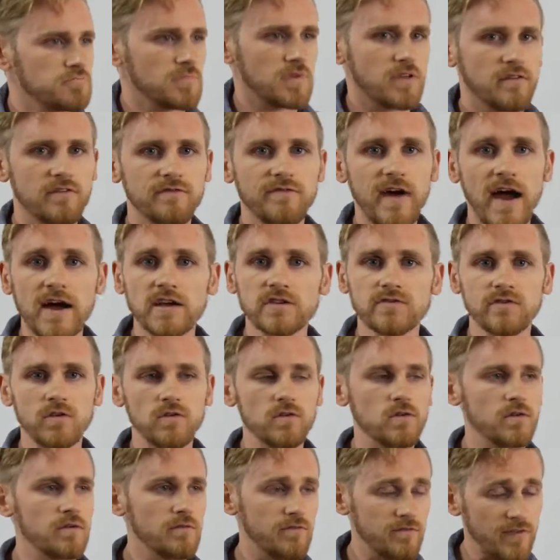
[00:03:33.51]

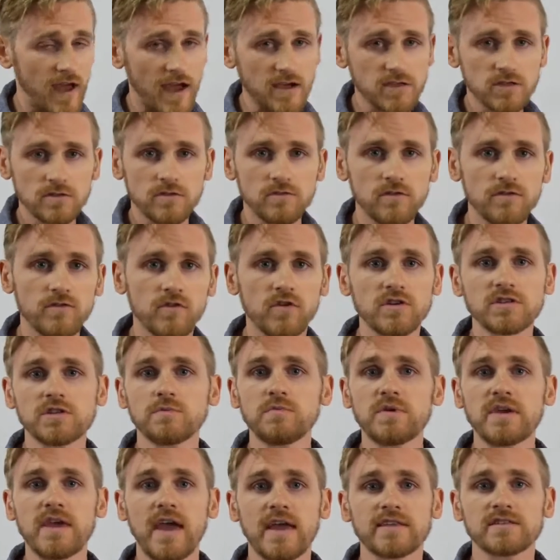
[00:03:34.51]
factual, for it
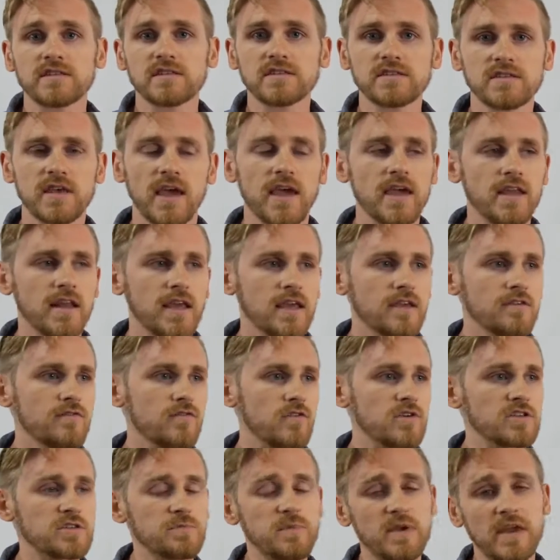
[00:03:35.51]
to be entertaining,
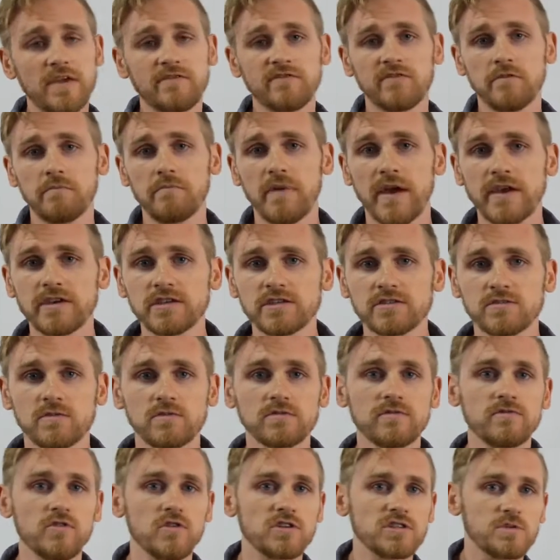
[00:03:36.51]
for it to be
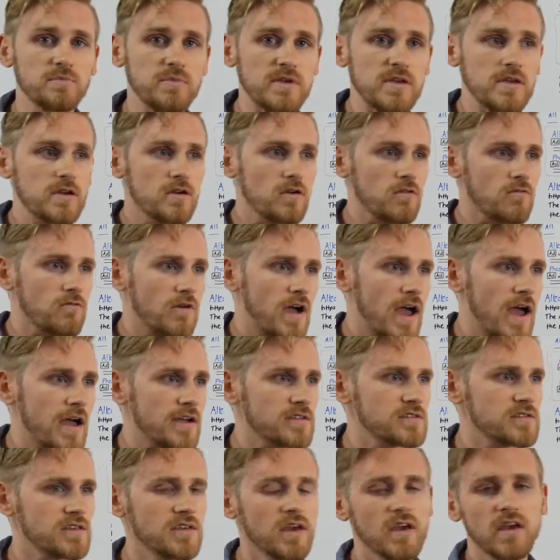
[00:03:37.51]
informational, for it to be
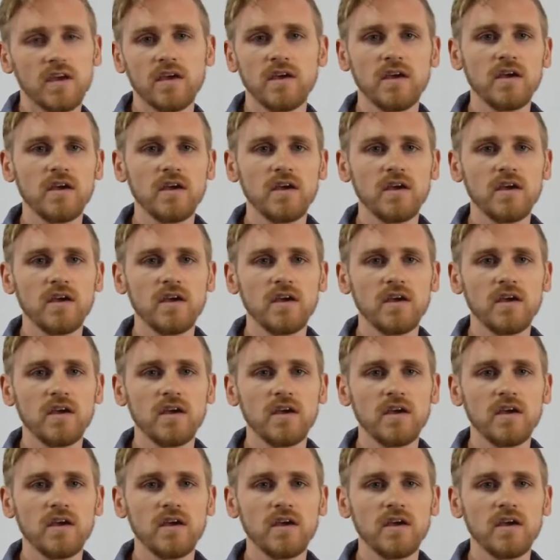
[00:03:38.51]
correct.